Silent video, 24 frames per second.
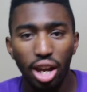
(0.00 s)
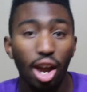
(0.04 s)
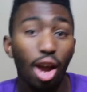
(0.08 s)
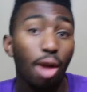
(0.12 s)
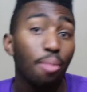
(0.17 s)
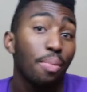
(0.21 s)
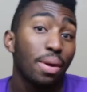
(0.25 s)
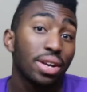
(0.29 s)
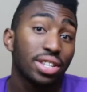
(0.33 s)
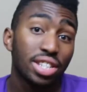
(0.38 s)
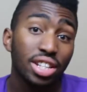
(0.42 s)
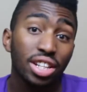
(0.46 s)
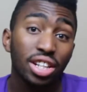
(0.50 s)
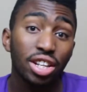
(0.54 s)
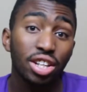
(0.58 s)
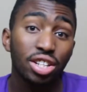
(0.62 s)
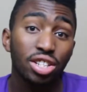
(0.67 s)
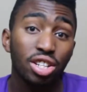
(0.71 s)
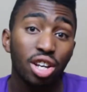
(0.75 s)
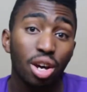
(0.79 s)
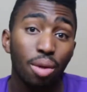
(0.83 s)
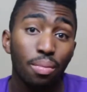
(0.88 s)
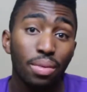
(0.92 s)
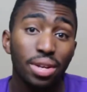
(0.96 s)
It basically
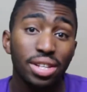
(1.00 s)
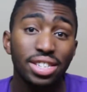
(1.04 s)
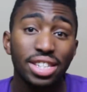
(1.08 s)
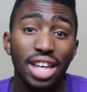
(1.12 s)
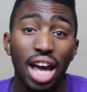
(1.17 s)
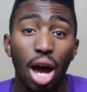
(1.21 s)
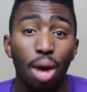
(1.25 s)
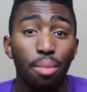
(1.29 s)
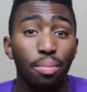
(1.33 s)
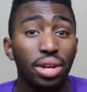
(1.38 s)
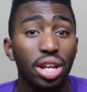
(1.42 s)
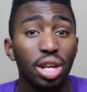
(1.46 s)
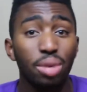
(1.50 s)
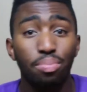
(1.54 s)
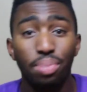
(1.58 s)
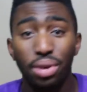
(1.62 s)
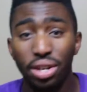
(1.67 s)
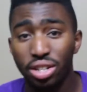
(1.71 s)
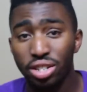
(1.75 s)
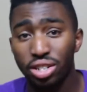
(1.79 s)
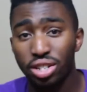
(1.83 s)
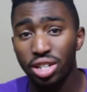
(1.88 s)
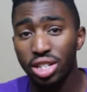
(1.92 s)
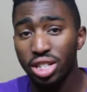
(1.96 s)
determines how many
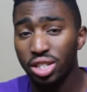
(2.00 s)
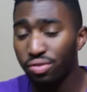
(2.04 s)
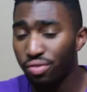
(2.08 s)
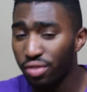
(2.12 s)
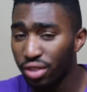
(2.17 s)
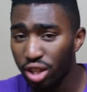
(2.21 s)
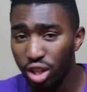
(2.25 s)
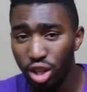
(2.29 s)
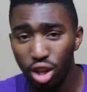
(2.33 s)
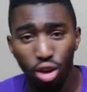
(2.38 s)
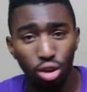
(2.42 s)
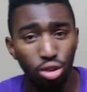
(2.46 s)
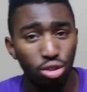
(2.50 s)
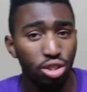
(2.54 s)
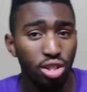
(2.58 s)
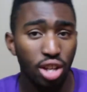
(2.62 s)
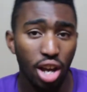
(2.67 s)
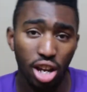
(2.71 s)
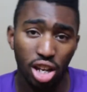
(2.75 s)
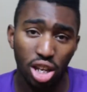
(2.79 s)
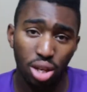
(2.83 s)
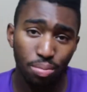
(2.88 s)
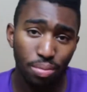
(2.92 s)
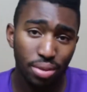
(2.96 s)
pictures, videos,
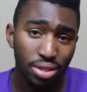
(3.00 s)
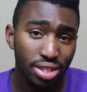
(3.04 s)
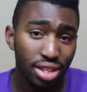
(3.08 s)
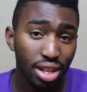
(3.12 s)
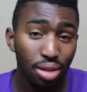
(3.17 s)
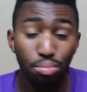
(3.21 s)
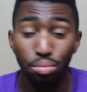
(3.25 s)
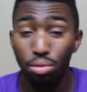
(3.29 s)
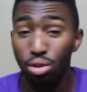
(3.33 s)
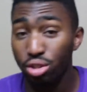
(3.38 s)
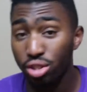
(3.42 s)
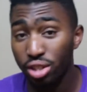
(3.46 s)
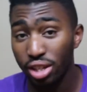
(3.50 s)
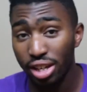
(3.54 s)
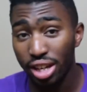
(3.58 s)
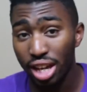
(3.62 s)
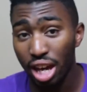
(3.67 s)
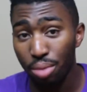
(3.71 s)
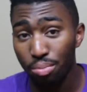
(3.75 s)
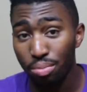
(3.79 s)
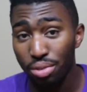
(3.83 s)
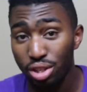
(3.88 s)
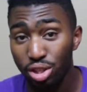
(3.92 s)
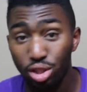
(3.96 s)
documents, and music
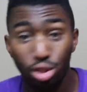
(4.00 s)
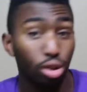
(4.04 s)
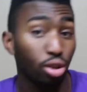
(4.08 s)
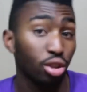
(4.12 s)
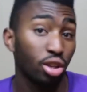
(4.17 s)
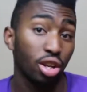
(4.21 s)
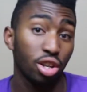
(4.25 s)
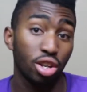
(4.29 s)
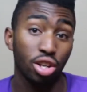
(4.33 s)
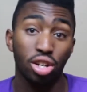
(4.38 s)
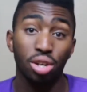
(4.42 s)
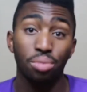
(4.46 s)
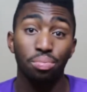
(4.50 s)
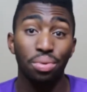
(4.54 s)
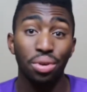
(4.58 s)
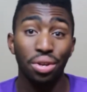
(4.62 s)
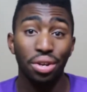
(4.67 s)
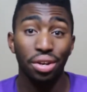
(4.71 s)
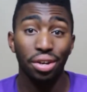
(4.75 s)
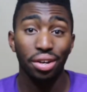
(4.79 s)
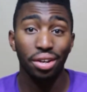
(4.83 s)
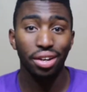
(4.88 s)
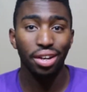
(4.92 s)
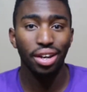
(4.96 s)
can be stored on your
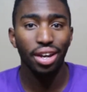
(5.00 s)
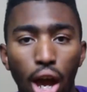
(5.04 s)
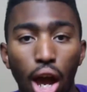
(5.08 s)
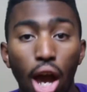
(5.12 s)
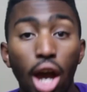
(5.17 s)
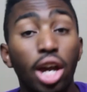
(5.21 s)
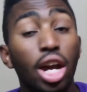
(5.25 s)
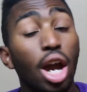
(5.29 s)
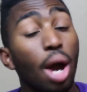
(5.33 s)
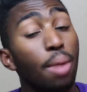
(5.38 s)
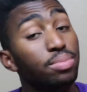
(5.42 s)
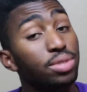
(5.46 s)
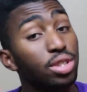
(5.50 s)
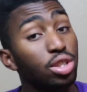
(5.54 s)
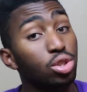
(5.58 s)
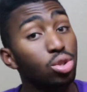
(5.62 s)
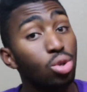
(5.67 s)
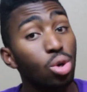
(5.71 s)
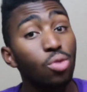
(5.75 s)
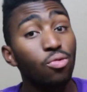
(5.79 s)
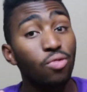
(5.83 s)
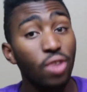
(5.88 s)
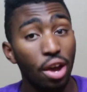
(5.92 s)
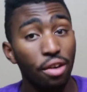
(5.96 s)
computer. It comes in
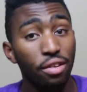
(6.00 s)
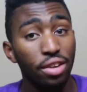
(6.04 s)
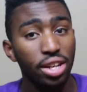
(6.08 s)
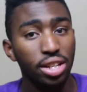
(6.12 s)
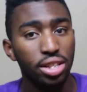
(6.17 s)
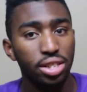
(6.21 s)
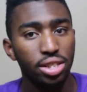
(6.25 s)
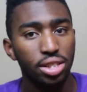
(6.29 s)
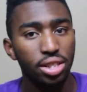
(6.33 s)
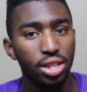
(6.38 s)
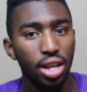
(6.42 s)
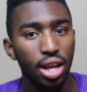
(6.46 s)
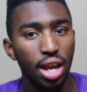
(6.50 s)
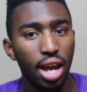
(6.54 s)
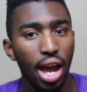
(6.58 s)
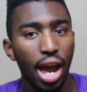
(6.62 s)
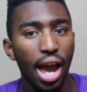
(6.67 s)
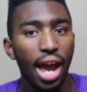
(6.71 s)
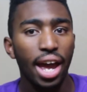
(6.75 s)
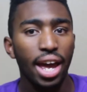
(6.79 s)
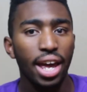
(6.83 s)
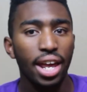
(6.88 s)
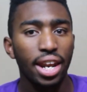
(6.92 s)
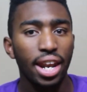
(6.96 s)
two variants.
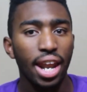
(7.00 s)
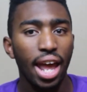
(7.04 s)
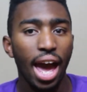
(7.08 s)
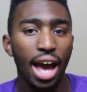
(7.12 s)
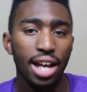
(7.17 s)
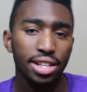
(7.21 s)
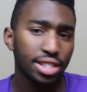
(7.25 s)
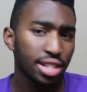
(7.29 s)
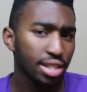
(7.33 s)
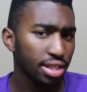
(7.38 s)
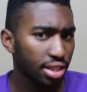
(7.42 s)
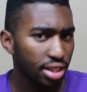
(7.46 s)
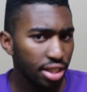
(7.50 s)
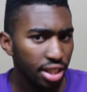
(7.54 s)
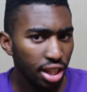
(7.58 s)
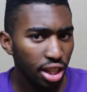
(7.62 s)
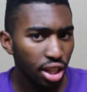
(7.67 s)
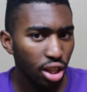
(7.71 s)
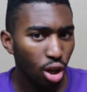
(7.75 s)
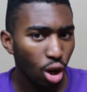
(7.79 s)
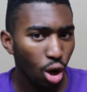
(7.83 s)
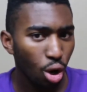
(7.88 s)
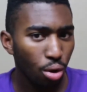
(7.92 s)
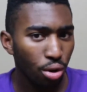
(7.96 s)
An
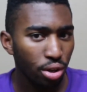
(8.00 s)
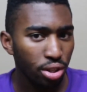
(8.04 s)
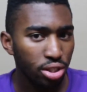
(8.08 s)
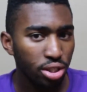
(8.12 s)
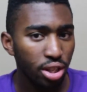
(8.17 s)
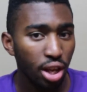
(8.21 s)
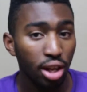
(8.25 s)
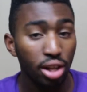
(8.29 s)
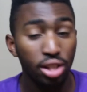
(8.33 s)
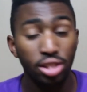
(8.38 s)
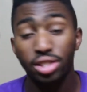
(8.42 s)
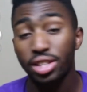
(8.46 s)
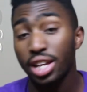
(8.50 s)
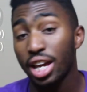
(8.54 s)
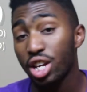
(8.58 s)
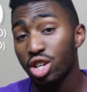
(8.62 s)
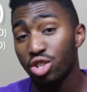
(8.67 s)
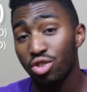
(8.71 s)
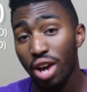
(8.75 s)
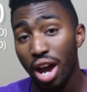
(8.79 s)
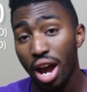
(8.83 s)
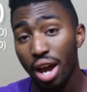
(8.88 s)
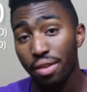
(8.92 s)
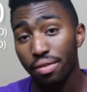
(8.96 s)
SSD, or a solid-state
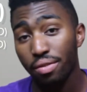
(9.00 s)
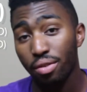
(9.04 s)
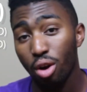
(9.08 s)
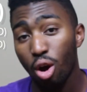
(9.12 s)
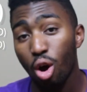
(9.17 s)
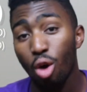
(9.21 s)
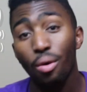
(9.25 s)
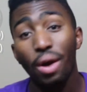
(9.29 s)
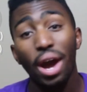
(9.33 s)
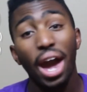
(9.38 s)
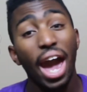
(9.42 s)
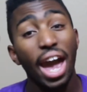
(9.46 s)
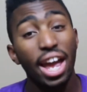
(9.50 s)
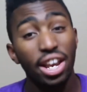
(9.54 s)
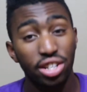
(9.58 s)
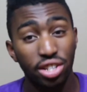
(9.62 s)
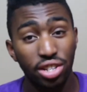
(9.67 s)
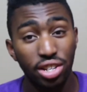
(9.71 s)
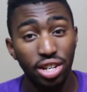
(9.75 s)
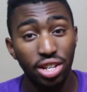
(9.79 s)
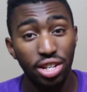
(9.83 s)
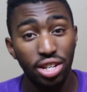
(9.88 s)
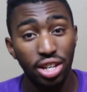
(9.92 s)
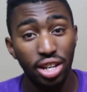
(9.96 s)
drive, or a
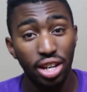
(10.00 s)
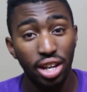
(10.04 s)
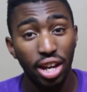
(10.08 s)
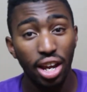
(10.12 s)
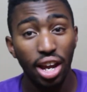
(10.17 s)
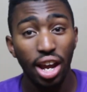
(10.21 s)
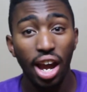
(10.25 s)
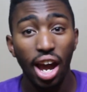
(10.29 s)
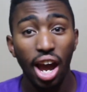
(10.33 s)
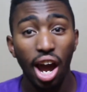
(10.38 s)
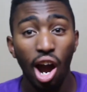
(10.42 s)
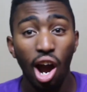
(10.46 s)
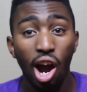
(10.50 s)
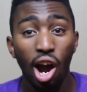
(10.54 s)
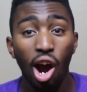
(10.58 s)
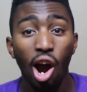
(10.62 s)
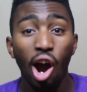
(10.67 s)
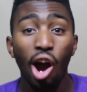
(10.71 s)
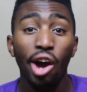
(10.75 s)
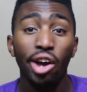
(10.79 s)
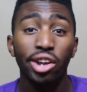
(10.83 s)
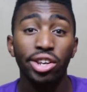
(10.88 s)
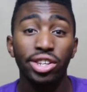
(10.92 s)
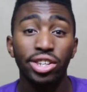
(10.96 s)
HDD, a
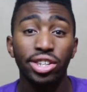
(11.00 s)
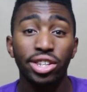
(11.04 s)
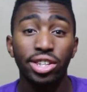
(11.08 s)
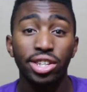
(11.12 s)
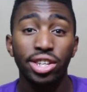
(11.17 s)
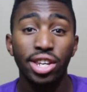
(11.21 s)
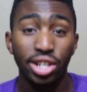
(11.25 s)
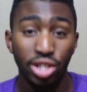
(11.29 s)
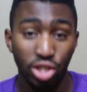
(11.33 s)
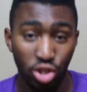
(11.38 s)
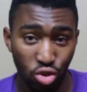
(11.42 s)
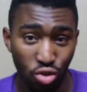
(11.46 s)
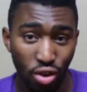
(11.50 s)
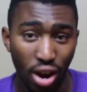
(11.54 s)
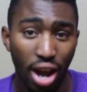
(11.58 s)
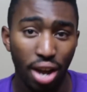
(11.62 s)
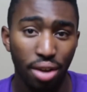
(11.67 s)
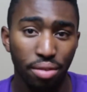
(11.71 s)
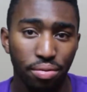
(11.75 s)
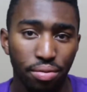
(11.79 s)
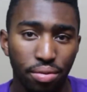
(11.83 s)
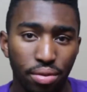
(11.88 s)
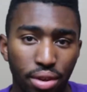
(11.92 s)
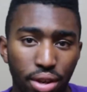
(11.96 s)
hard disk drive.